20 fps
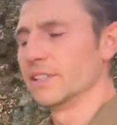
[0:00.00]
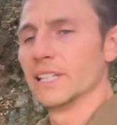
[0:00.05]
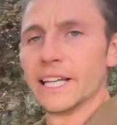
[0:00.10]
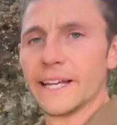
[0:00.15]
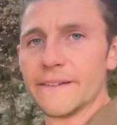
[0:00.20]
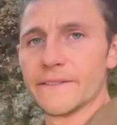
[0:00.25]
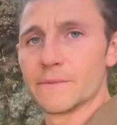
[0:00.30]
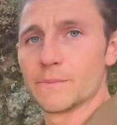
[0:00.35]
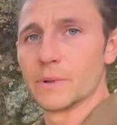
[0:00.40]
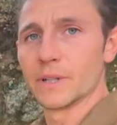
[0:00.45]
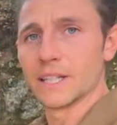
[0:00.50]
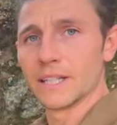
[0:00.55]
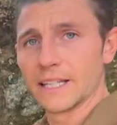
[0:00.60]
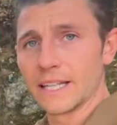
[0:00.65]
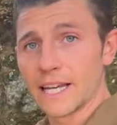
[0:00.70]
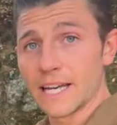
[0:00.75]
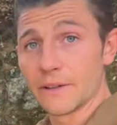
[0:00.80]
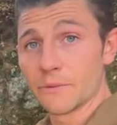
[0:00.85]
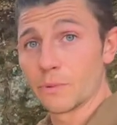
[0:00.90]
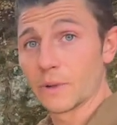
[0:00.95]
leaves, but in the
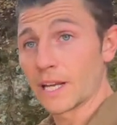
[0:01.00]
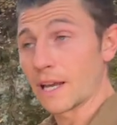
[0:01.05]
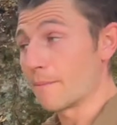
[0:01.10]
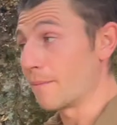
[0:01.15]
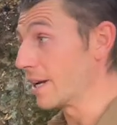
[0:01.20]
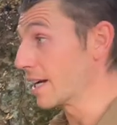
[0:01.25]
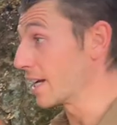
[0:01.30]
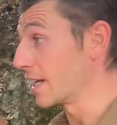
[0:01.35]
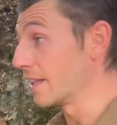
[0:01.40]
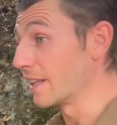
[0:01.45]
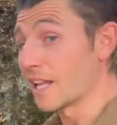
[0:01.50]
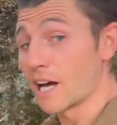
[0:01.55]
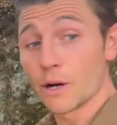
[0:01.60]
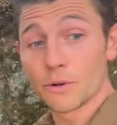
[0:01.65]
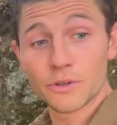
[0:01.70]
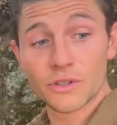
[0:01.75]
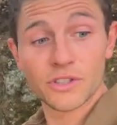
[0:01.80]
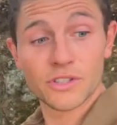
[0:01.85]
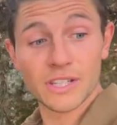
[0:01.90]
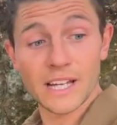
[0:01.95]
end we can make a
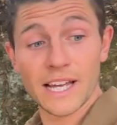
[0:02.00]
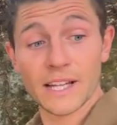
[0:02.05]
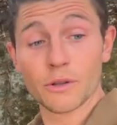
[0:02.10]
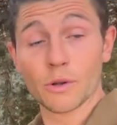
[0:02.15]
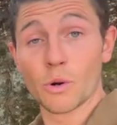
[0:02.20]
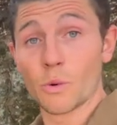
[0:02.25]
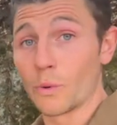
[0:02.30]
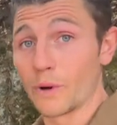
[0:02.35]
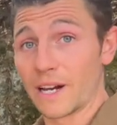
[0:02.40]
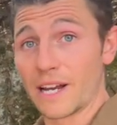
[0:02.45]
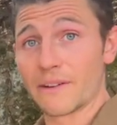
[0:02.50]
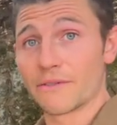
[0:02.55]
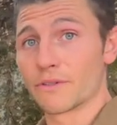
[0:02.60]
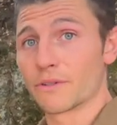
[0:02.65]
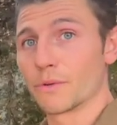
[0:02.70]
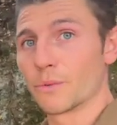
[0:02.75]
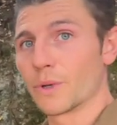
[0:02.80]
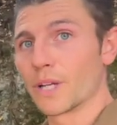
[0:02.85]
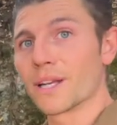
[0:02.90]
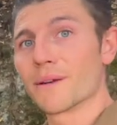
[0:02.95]
lounge set or
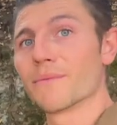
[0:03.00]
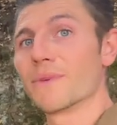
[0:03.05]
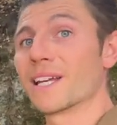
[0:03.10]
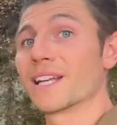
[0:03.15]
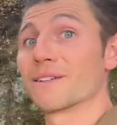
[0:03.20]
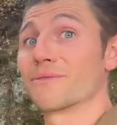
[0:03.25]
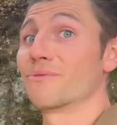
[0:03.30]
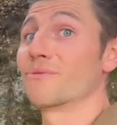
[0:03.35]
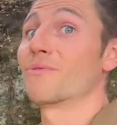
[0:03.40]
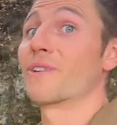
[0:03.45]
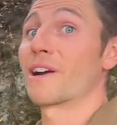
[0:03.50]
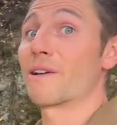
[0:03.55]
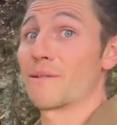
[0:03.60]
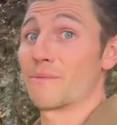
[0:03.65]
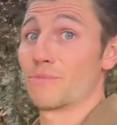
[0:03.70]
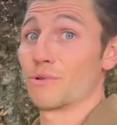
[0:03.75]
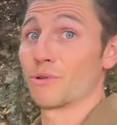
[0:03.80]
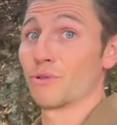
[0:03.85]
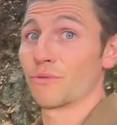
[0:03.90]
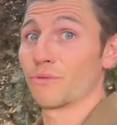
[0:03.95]
whatever. We can make it very
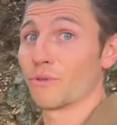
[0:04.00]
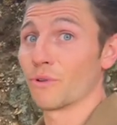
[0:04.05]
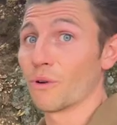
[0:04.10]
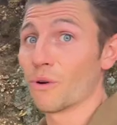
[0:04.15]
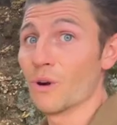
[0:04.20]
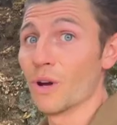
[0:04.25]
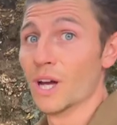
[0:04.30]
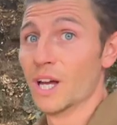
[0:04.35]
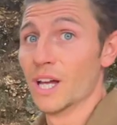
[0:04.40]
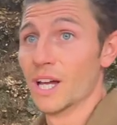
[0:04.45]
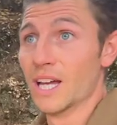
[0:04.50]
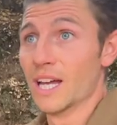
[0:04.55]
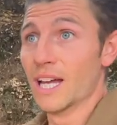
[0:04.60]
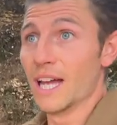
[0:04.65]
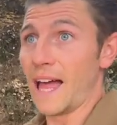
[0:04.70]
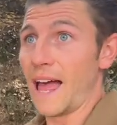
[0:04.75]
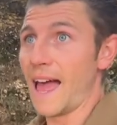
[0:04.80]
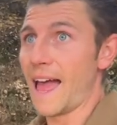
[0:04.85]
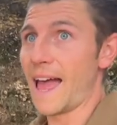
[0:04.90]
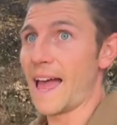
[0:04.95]
beautiful,
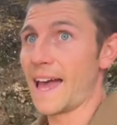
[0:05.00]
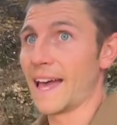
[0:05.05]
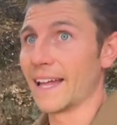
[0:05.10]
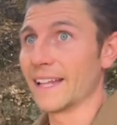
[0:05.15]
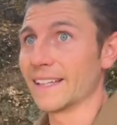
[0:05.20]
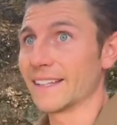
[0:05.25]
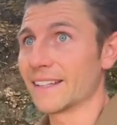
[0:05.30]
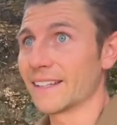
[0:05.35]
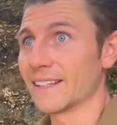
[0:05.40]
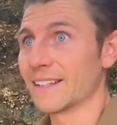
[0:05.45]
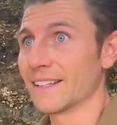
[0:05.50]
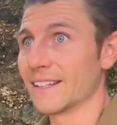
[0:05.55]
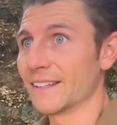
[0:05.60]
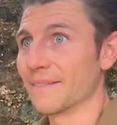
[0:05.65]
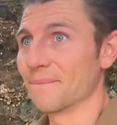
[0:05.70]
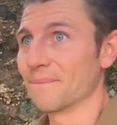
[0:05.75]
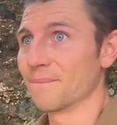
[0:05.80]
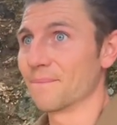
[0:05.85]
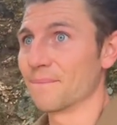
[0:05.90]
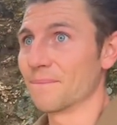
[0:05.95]
and
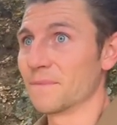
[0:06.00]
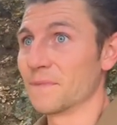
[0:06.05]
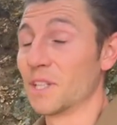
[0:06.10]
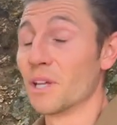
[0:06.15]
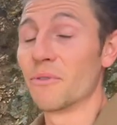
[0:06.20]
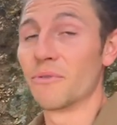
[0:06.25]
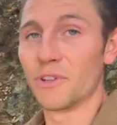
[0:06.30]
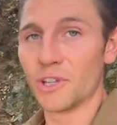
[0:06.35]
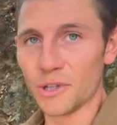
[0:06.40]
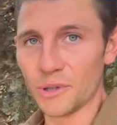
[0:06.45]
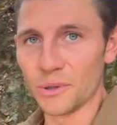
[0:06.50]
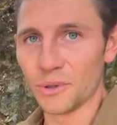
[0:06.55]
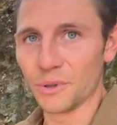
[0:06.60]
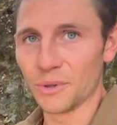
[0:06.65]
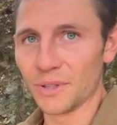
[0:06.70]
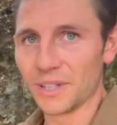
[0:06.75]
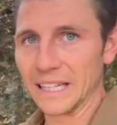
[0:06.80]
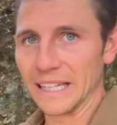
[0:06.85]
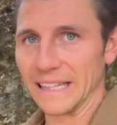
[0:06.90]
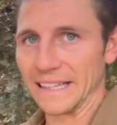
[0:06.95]
the view,
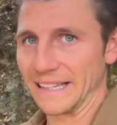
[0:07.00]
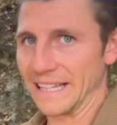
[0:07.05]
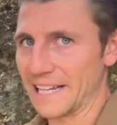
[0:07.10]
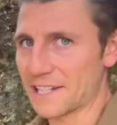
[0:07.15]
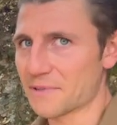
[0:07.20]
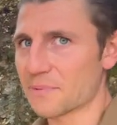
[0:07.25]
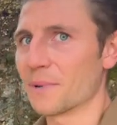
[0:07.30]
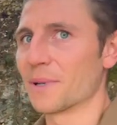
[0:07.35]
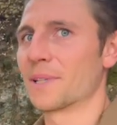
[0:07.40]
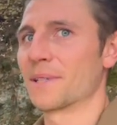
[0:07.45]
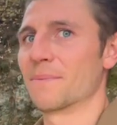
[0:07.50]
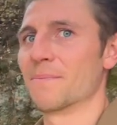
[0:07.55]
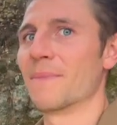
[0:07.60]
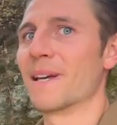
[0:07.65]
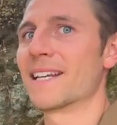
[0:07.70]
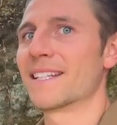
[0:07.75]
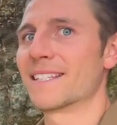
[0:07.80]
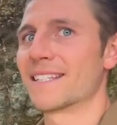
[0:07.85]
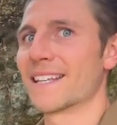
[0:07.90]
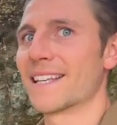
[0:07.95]
that's what
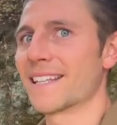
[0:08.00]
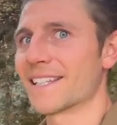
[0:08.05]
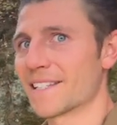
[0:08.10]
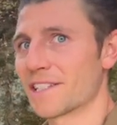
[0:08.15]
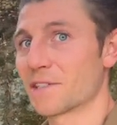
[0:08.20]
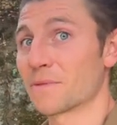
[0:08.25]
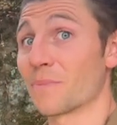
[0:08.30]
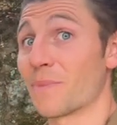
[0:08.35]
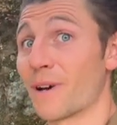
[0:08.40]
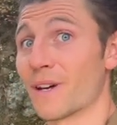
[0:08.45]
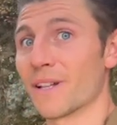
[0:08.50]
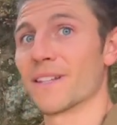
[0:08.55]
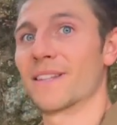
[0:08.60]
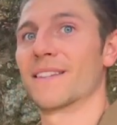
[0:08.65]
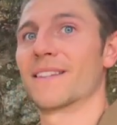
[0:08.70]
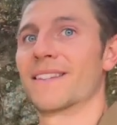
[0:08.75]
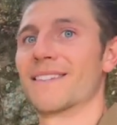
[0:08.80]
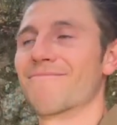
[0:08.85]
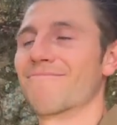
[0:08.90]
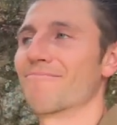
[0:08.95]
makes this spot
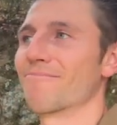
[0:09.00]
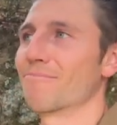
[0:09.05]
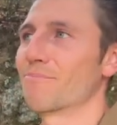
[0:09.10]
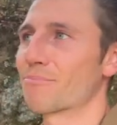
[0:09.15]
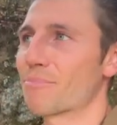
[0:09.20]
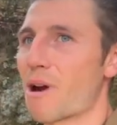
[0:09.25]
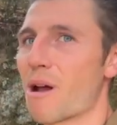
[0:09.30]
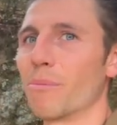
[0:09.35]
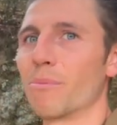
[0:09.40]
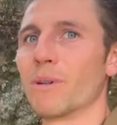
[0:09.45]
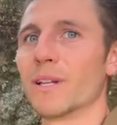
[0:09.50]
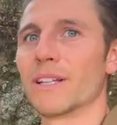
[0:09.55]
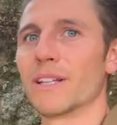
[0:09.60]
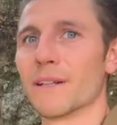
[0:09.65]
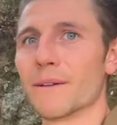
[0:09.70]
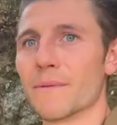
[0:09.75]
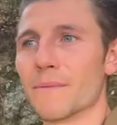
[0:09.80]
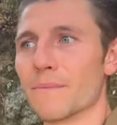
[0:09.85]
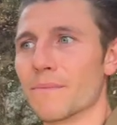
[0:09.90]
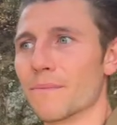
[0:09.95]
probably
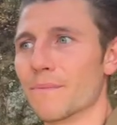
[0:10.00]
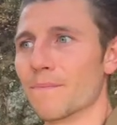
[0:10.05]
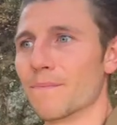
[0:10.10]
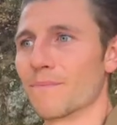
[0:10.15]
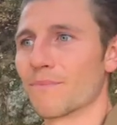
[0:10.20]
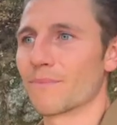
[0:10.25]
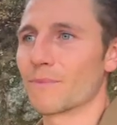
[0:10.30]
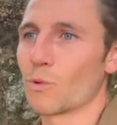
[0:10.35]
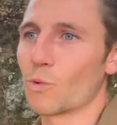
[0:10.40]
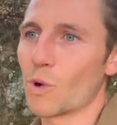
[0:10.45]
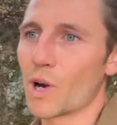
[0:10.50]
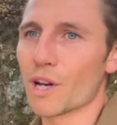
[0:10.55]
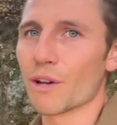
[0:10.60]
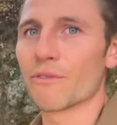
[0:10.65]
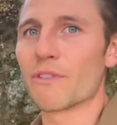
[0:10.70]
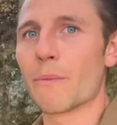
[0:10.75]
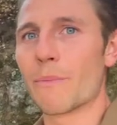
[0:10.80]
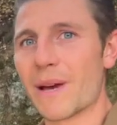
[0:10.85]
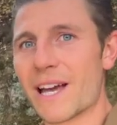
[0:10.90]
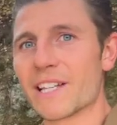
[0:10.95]
the one of
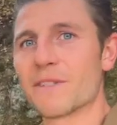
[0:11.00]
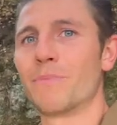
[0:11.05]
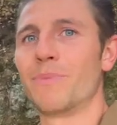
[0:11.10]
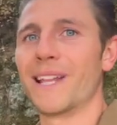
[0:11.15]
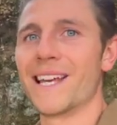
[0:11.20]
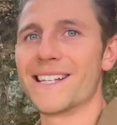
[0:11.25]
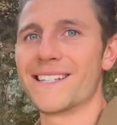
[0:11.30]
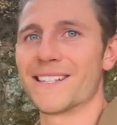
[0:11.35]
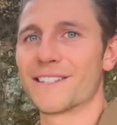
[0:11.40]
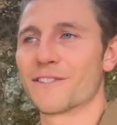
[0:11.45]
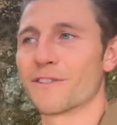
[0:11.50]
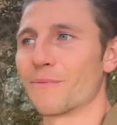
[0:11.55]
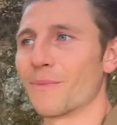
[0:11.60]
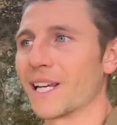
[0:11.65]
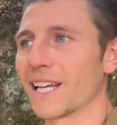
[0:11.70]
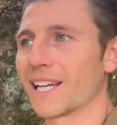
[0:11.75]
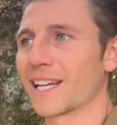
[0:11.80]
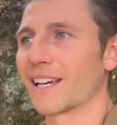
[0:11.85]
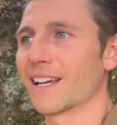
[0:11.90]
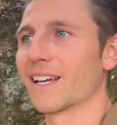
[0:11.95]
the best places to
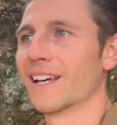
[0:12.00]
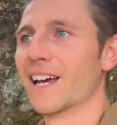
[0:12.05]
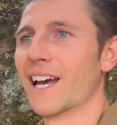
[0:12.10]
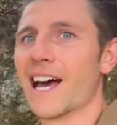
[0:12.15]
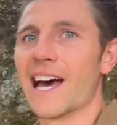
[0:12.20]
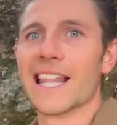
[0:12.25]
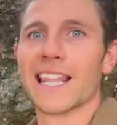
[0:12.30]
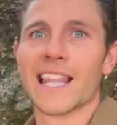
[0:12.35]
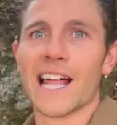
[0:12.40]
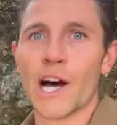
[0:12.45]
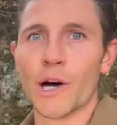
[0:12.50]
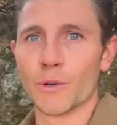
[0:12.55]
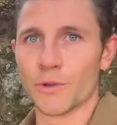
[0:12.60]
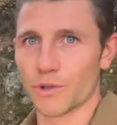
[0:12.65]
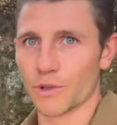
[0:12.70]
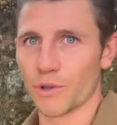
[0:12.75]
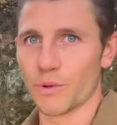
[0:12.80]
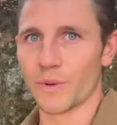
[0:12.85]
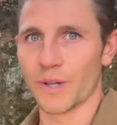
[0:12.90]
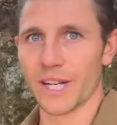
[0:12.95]
make a lounge
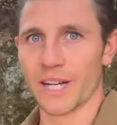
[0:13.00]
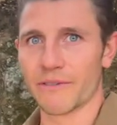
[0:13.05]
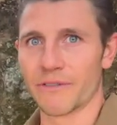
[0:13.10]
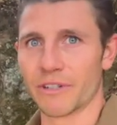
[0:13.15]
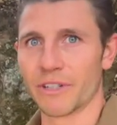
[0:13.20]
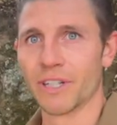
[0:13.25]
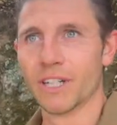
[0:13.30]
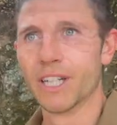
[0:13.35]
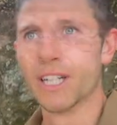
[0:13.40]
or whatever.